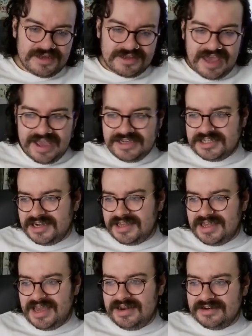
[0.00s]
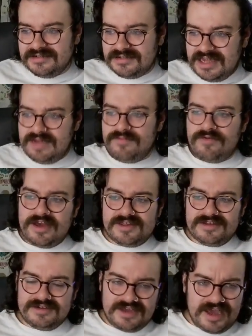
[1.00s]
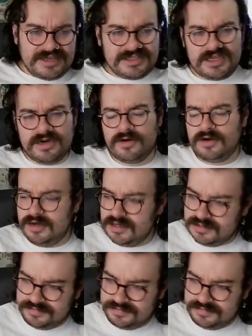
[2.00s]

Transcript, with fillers: Kingston again and keep wrestling Kingston. Oh. Ah.